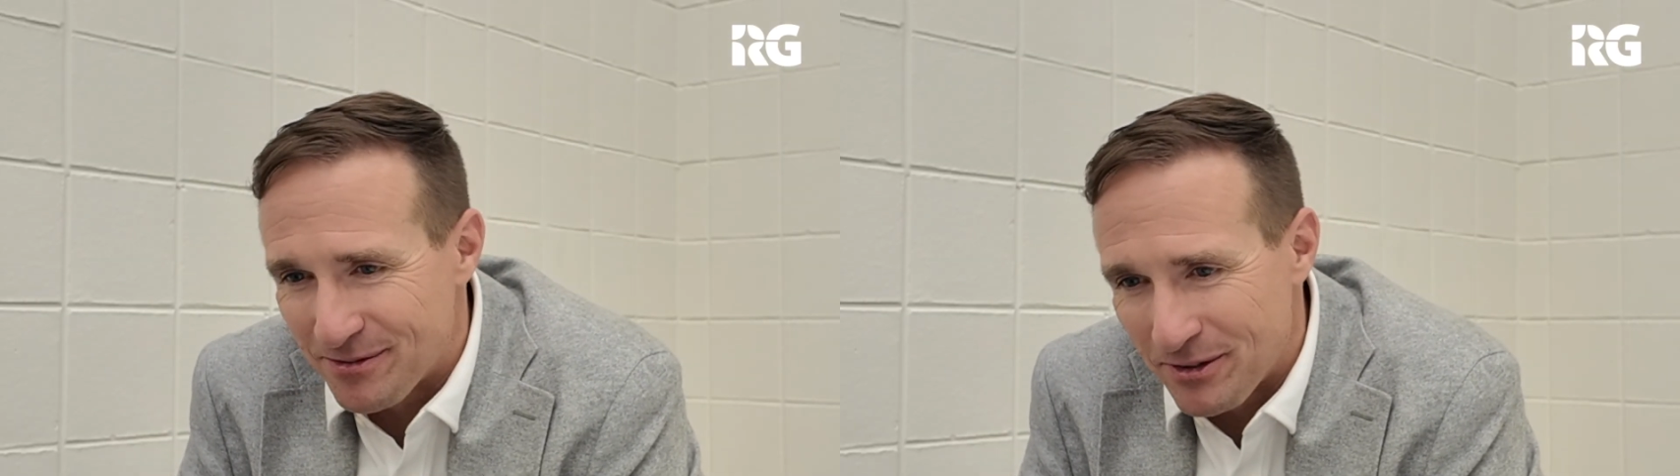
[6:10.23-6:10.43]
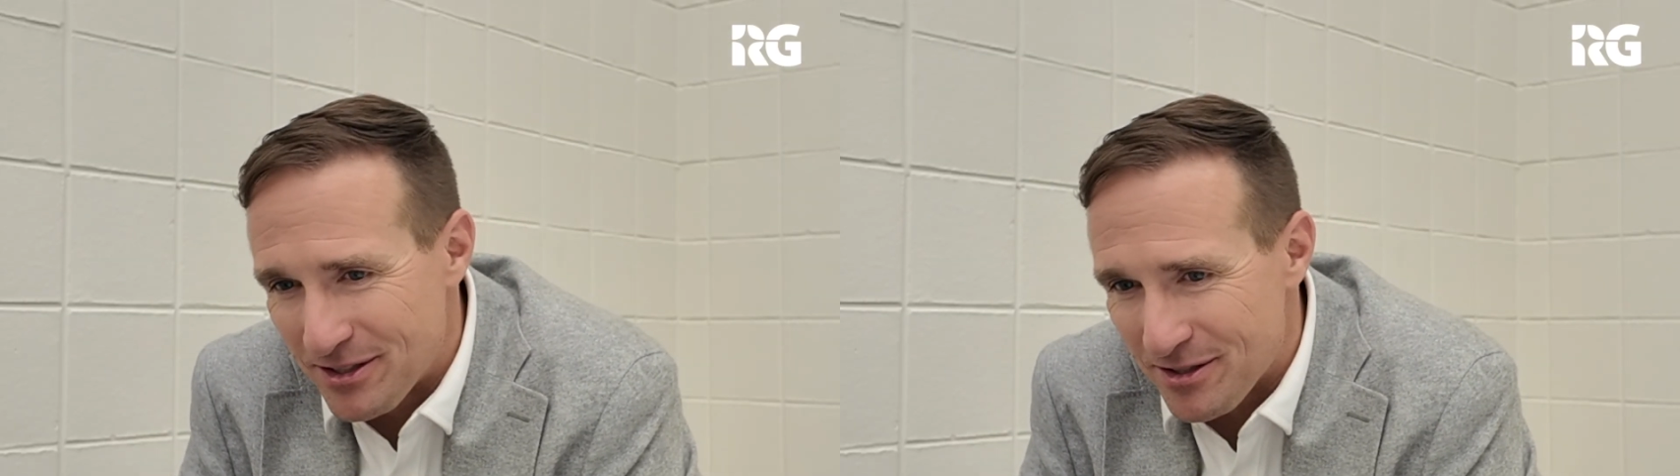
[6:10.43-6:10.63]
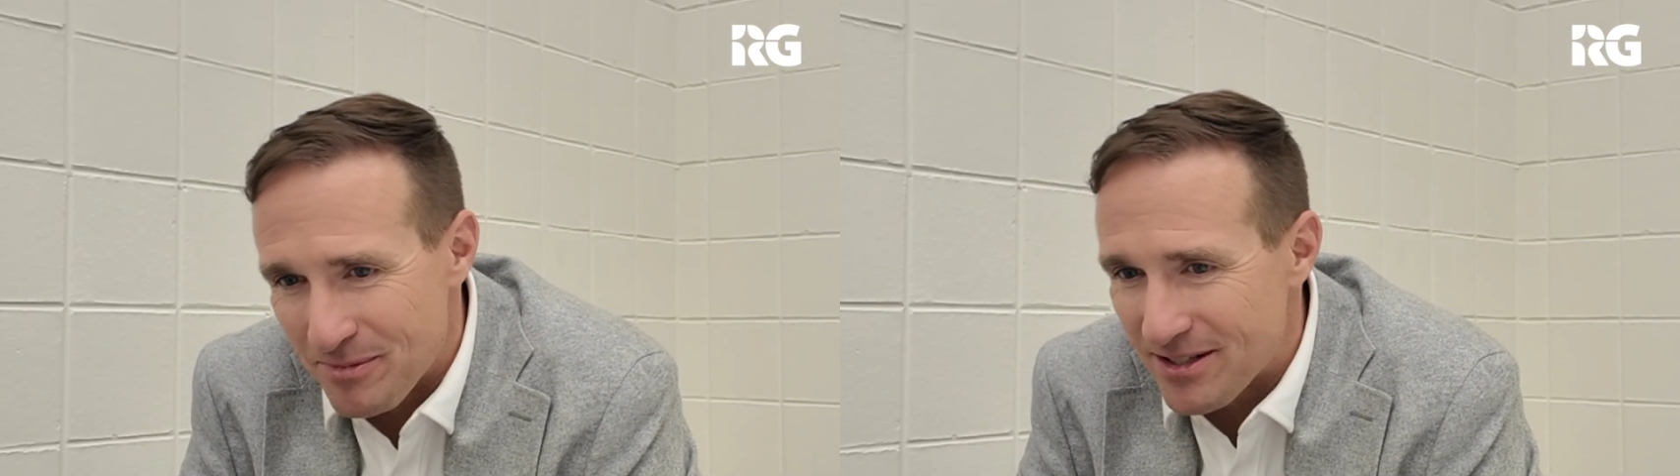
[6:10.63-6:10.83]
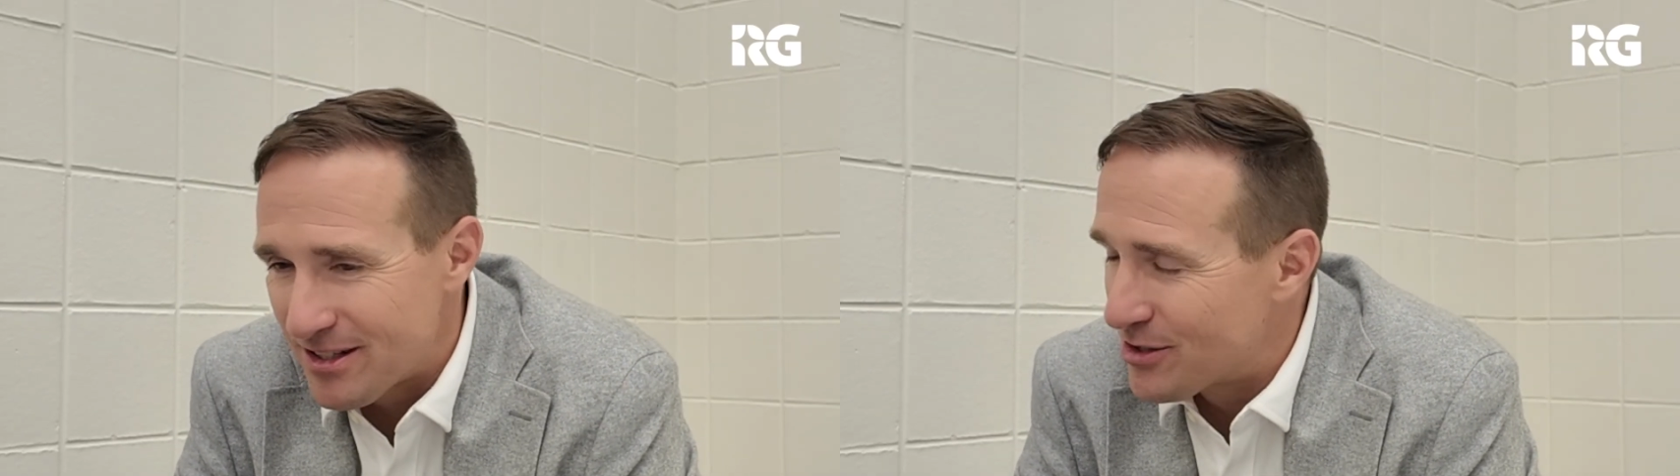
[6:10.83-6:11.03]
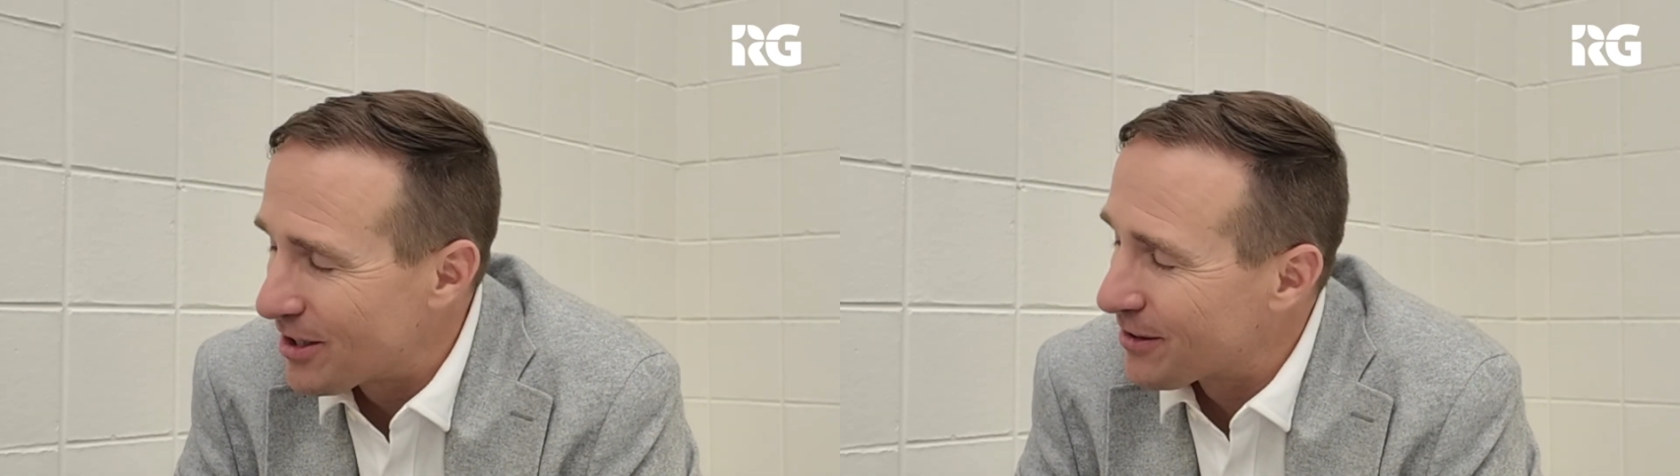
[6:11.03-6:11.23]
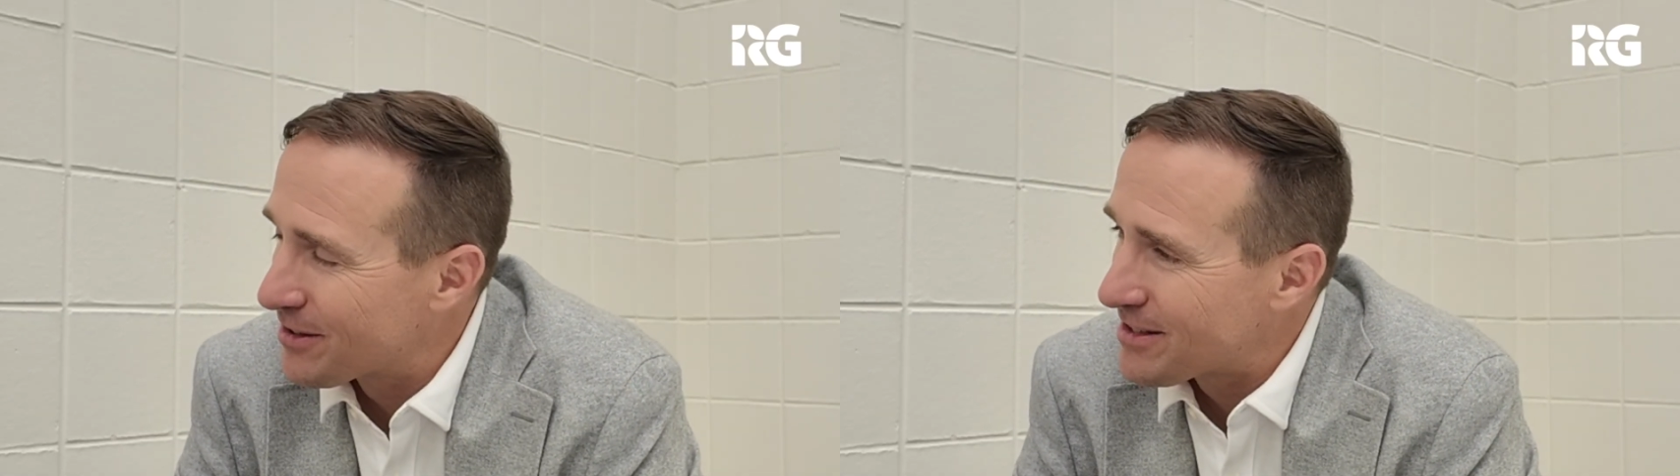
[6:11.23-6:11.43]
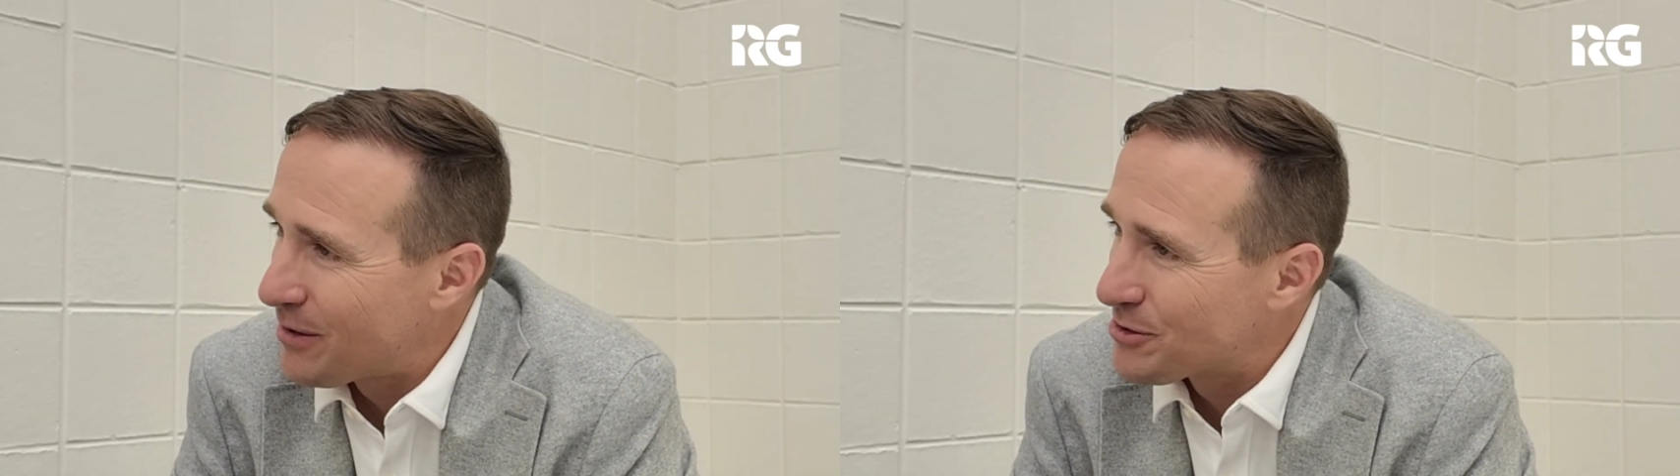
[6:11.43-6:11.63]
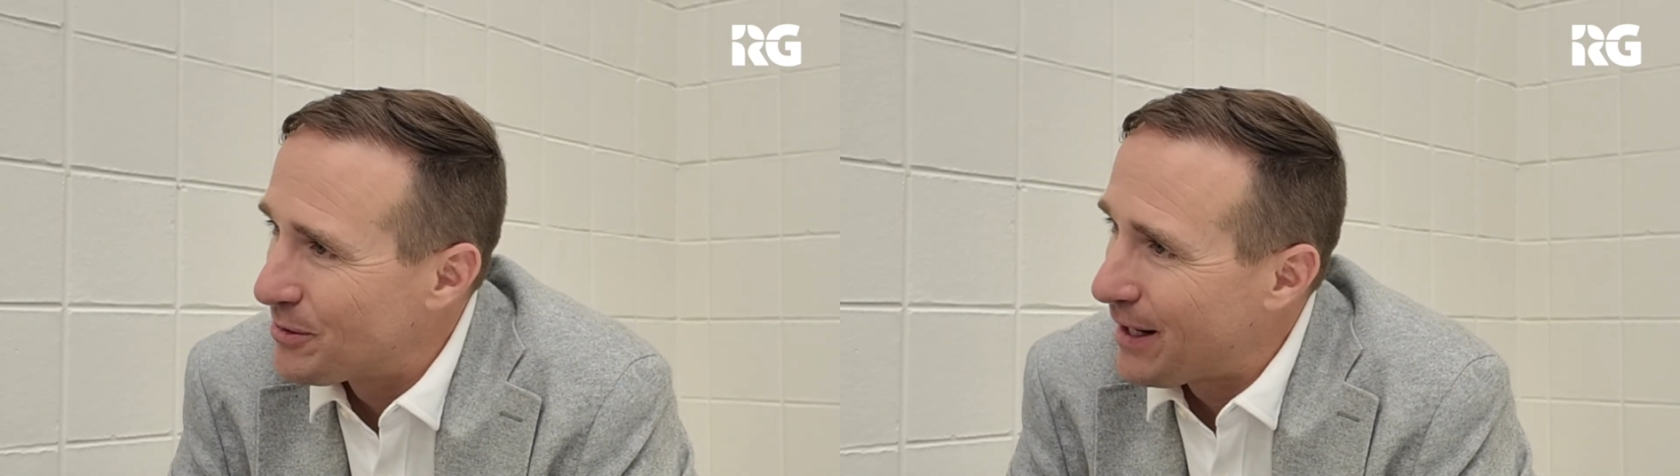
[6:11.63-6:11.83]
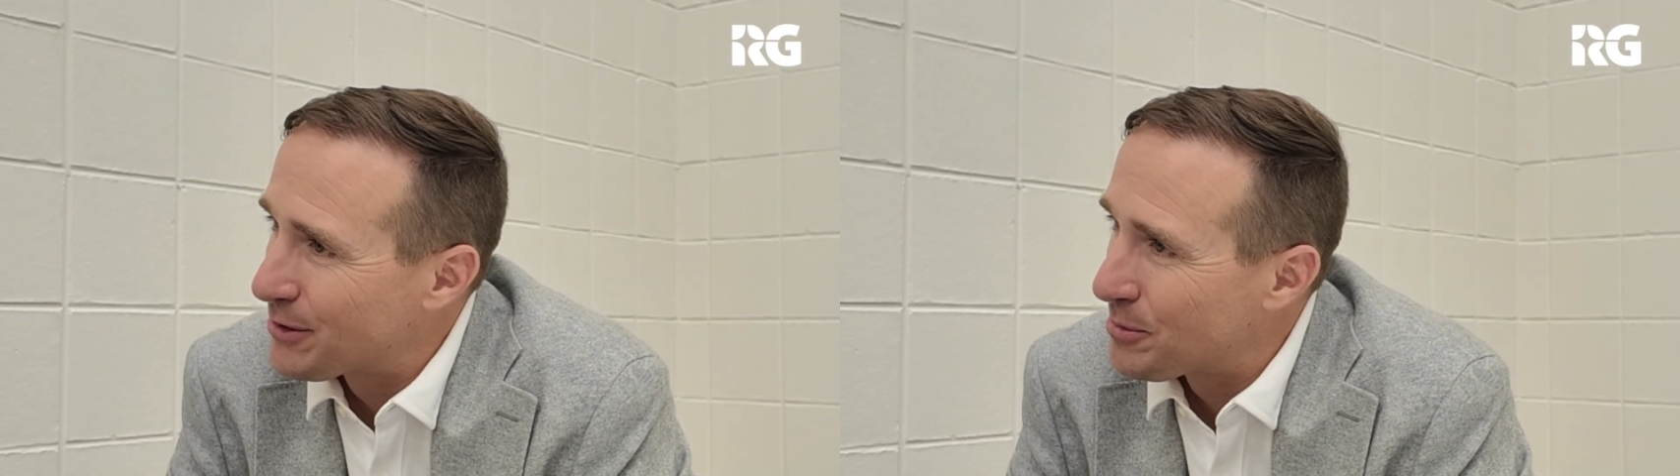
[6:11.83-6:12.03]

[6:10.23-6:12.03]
we just missed each other because I was going out to